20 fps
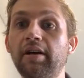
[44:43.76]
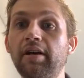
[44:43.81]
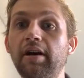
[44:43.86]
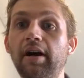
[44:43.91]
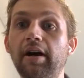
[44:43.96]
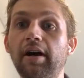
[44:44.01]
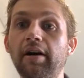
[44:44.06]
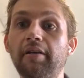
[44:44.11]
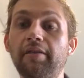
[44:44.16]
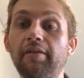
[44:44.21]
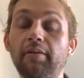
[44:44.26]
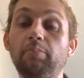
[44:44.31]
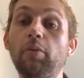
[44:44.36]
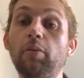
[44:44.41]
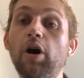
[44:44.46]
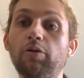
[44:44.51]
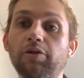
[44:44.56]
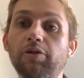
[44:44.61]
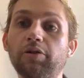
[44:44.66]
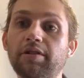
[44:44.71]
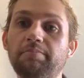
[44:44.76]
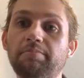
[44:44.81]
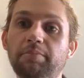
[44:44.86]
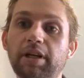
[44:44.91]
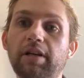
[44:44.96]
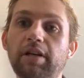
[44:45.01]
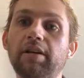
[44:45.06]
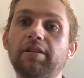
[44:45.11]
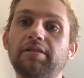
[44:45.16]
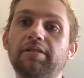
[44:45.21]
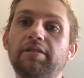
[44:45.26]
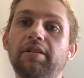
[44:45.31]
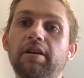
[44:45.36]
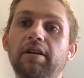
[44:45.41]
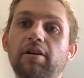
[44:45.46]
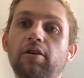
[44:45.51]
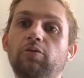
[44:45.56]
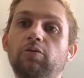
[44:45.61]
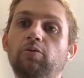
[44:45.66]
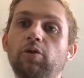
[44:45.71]
the most, because
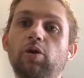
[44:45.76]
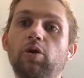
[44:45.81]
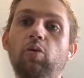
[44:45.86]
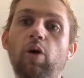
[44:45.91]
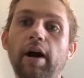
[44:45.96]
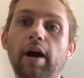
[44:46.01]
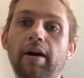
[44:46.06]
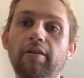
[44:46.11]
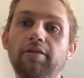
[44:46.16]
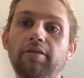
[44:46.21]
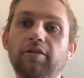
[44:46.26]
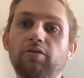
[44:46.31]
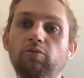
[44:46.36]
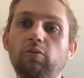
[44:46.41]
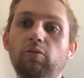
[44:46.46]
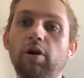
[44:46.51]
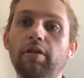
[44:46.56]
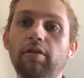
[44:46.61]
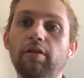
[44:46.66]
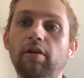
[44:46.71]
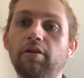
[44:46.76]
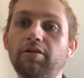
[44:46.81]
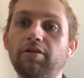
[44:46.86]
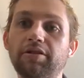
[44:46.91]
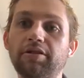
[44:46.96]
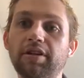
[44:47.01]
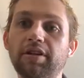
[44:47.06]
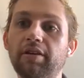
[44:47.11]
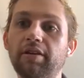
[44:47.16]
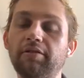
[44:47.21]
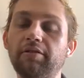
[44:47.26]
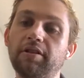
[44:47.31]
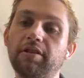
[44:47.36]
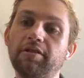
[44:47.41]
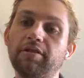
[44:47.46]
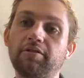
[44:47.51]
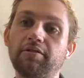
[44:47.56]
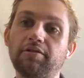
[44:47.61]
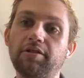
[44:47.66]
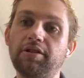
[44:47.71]
they're required to run larger scale
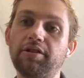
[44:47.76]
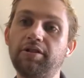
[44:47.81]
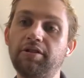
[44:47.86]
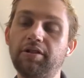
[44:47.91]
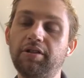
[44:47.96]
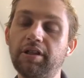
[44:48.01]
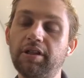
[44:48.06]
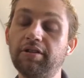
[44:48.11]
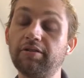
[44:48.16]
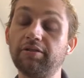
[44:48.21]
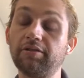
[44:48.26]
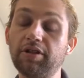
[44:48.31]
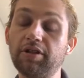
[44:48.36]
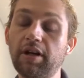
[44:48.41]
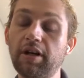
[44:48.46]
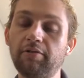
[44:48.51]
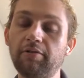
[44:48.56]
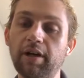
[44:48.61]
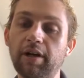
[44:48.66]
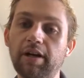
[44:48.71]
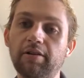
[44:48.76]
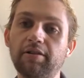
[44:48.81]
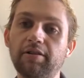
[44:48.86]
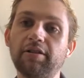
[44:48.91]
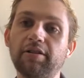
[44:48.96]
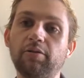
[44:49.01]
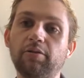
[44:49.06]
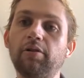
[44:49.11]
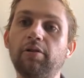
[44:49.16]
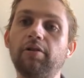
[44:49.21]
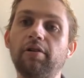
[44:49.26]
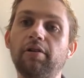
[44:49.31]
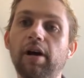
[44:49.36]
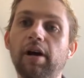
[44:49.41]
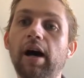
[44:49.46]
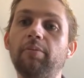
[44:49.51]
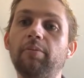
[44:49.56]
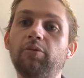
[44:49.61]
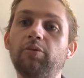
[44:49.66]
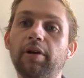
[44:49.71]
diesel generators in order to
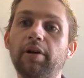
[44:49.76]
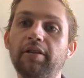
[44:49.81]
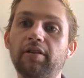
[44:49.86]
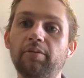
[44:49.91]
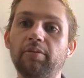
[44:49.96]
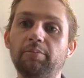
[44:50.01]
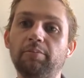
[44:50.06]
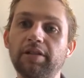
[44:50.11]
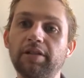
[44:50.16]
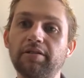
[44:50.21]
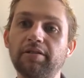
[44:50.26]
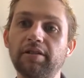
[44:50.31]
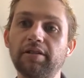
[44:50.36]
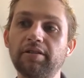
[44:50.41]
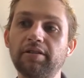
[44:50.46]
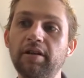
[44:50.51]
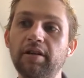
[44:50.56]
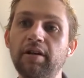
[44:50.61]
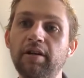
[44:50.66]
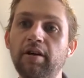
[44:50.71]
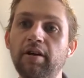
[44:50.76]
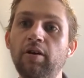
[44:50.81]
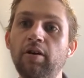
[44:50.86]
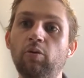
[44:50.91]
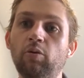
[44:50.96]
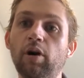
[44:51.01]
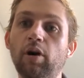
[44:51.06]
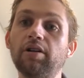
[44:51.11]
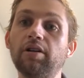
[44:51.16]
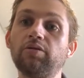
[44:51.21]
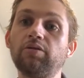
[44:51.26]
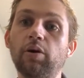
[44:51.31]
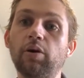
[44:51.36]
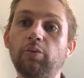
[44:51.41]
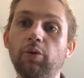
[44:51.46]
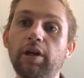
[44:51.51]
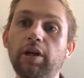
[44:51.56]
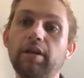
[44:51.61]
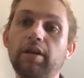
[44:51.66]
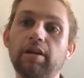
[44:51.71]
operate their business. Whereas
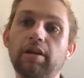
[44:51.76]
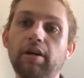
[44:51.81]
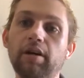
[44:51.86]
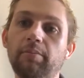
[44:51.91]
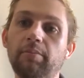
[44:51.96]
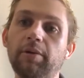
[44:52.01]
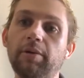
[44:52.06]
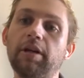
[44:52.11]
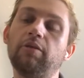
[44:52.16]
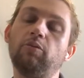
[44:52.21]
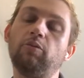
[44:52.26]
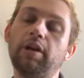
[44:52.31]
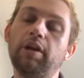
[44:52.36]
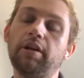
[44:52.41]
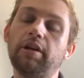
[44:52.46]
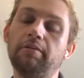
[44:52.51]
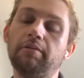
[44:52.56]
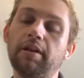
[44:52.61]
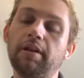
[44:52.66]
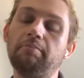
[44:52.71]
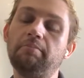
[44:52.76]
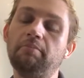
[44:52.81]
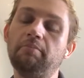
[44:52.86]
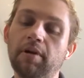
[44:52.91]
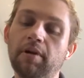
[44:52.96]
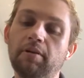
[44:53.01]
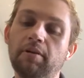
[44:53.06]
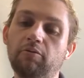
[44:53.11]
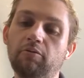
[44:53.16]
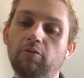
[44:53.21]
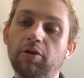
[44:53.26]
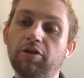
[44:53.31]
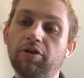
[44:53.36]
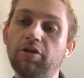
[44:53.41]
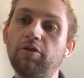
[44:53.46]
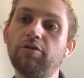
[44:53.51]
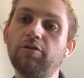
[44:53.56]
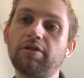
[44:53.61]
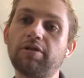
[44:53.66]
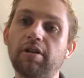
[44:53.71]
when we can come in, we can then
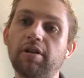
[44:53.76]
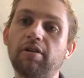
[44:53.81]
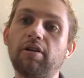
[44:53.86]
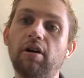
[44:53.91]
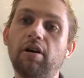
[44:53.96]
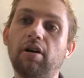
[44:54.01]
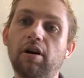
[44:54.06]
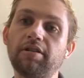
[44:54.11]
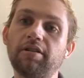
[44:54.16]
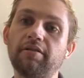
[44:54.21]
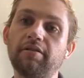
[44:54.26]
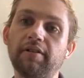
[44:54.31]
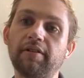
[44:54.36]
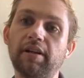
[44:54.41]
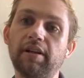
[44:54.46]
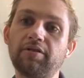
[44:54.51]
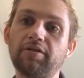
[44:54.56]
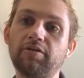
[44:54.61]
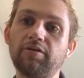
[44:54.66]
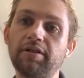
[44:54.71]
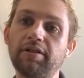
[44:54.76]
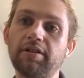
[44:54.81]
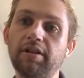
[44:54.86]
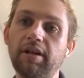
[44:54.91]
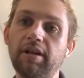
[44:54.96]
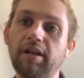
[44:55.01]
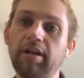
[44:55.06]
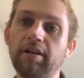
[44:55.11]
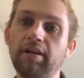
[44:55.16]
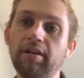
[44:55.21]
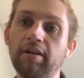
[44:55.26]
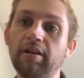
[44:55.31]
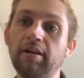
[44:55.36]
reduce their cost of electricity,